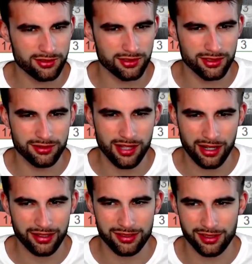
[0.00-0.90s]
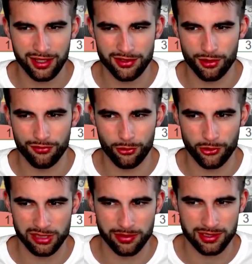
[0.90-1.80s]
did not get into the end zone,
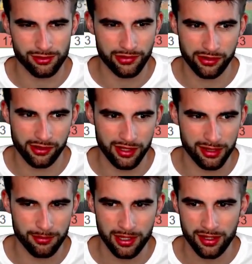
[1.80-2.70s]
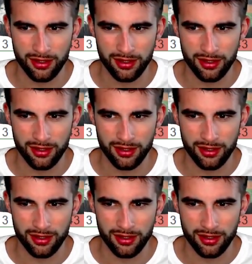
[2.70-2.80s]
unfortunately, but still a very good game.